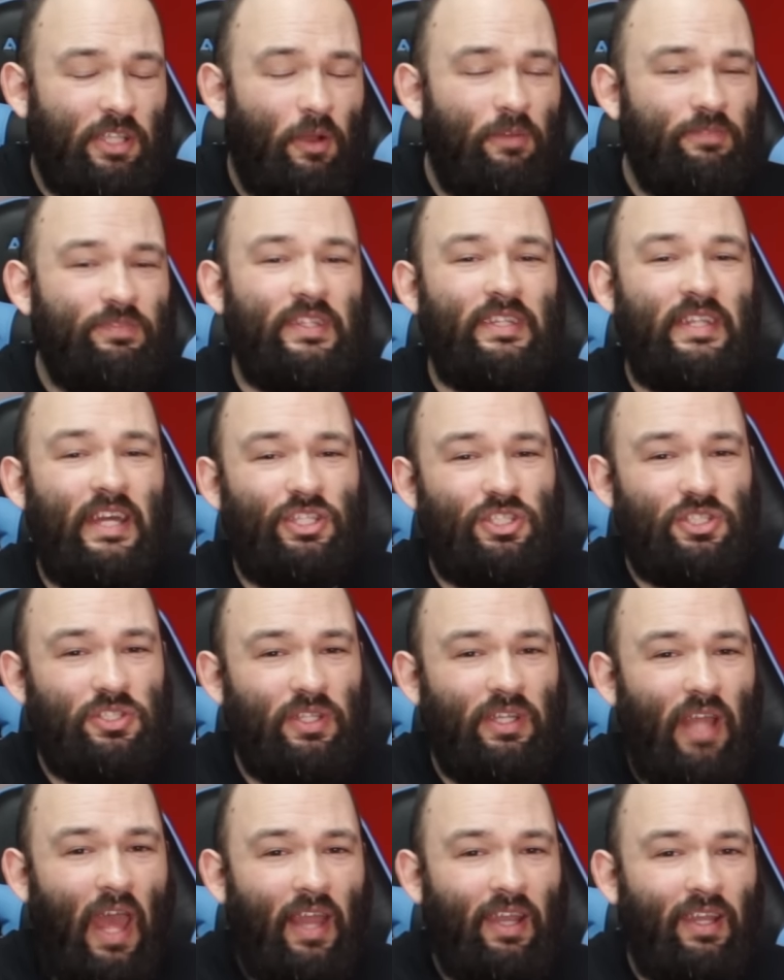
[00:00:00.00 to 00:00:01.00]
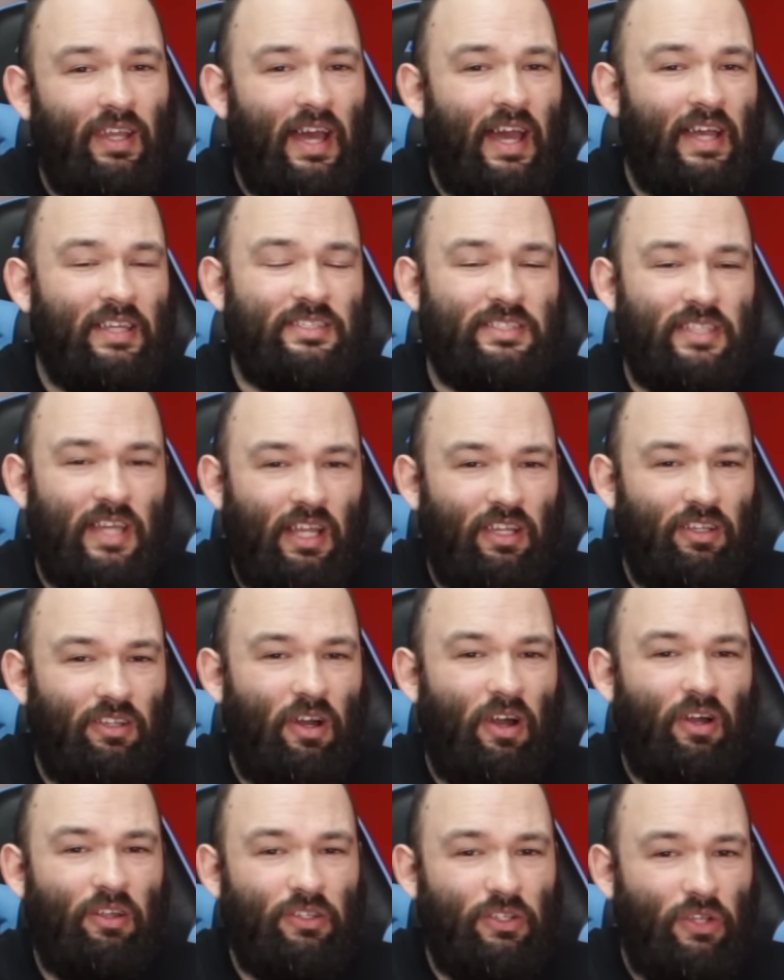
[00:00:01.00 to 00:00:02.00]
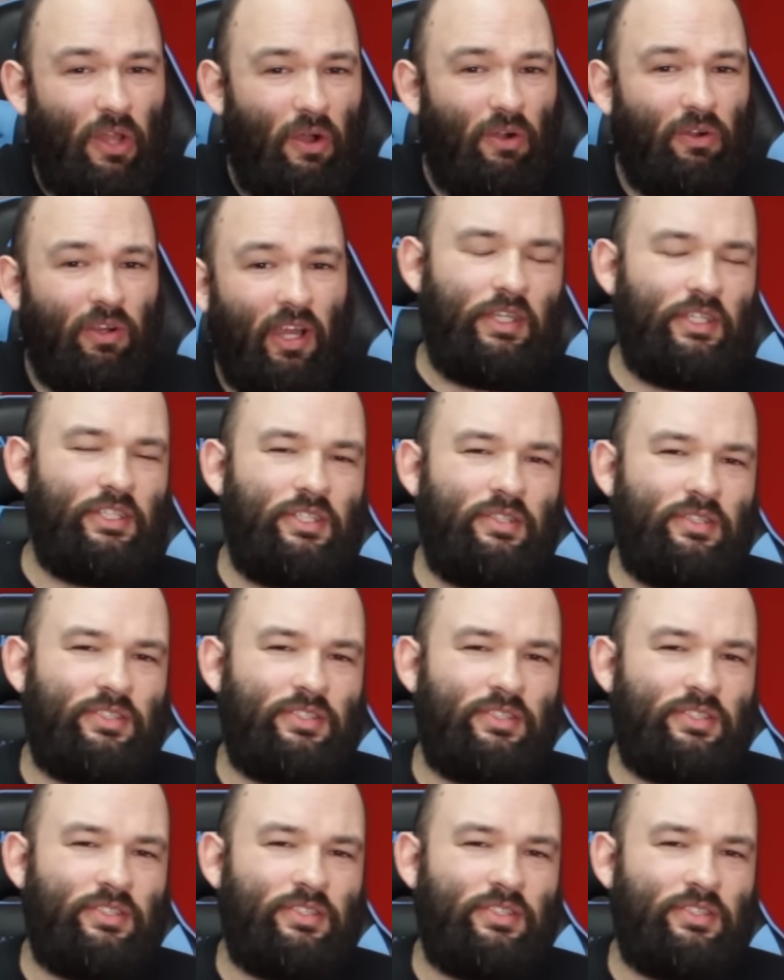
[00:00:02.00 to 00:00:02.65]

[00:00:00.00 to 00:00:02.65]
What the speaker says: Hopefully that should last a lot longer.